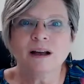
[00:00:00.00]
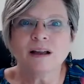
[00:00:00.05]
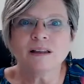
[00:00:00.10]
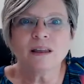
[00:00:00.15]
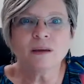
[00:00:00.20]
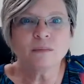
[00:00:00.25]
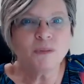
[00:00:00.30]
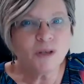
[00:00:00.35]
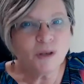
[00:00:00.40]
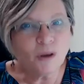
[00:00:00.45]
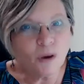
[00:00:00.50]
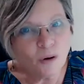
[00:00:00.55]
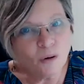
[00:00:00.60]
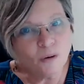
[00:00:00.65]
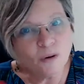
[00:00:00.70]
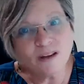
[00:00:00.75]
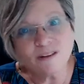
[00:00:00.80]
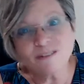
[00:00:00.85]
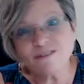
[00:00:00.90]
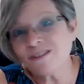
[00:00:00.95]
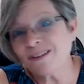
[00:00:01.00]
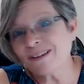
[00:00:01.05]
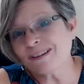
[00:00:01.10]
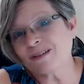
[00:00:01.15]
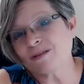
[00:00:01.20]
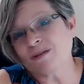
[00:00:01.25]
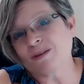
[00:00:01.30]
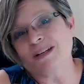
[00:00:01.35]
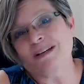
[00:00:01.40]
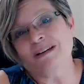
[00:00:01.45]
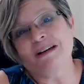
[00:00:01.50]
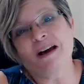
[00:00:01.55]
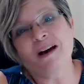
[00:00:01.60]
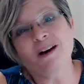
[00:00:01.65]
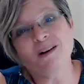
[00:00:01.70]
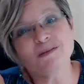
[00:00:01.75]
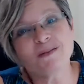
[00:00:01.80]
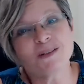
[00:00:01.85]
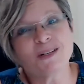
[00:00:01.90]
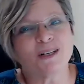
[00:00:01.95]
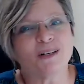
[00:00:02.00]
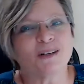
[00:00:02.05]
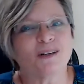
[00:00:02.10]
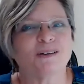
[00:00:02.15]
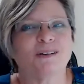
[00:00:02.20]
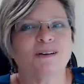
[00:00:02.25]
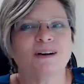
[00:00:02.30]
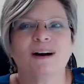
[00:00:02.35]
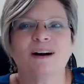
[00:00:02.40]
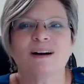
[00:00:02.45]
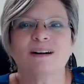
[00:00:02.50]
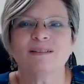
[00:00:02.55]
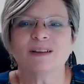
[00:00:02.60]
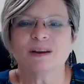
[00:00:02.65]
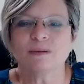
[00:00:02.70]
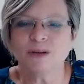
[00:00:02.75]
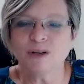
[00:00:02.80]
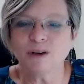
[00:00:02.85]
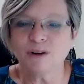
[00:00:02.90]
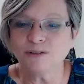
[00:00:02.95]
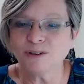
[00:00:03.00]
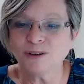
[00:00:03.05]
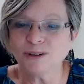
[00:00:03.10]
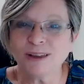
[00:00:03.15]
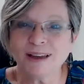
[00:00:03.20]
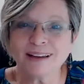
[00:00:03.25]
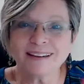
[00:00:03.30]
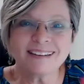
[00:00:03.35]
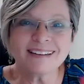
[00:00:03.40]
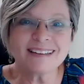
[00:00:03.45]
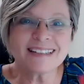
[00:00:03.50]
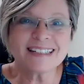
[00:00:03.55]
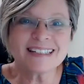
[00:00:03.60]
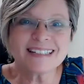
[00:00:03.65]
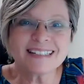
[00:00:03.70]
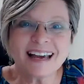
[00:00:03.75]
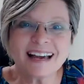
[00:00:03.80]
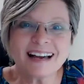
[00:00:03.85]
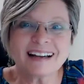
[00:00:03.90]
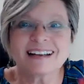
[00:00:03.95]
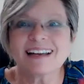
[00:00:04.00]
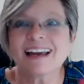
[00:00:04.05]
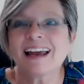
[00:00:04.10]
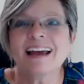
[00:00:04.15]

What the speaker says: Let me know if this reading helped you. Let me know if you like this deck.